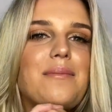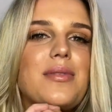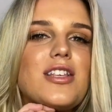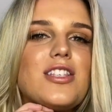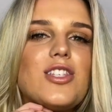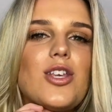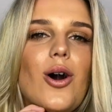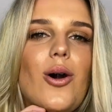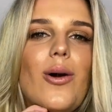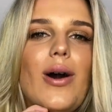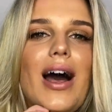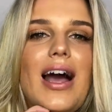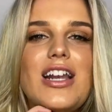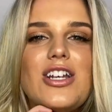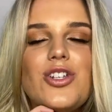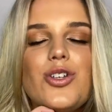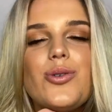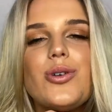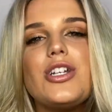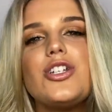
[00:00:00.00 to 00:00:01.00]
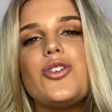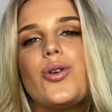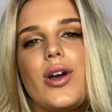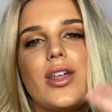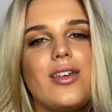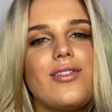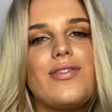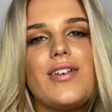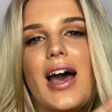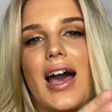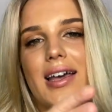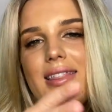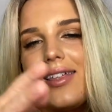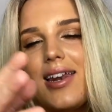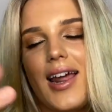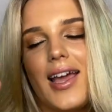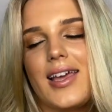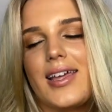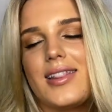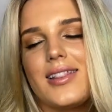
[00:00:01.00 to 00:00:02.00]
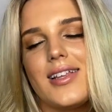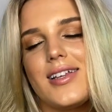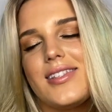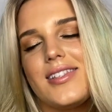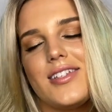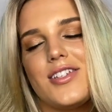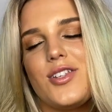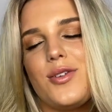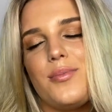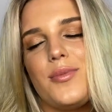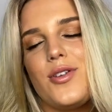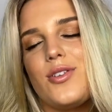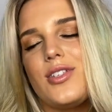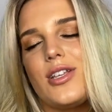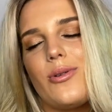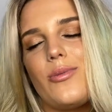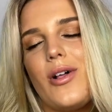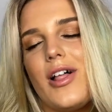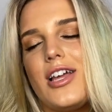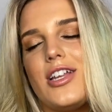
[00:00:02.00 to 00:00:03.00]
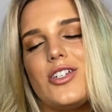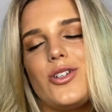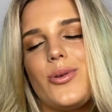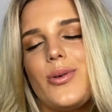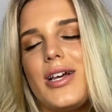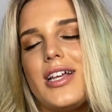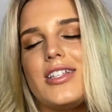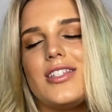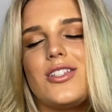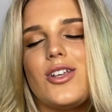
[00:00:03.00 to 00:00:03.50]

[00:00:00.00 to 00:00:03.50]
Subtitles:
So I do enjoy the fact that I can listen to music while I do it.